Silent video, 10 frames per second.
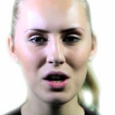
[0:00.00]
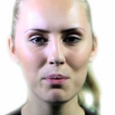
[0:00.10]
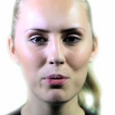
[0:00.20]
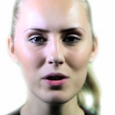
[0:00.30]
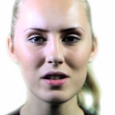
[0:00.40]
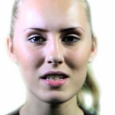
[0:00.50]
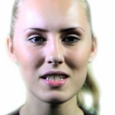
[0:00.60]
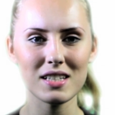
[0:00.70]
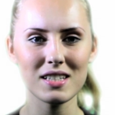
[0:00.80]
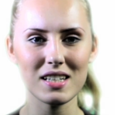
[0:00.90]
her
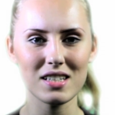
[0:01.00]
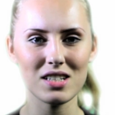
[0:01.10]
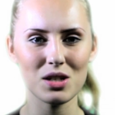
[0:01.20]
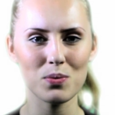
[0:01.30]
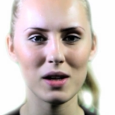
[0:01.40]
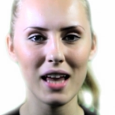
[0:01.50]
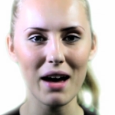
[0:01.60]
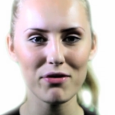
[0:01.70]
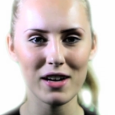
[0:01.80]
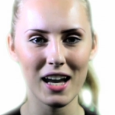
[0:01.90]
brothers and sisters were
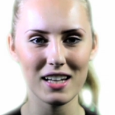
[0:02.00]
laughing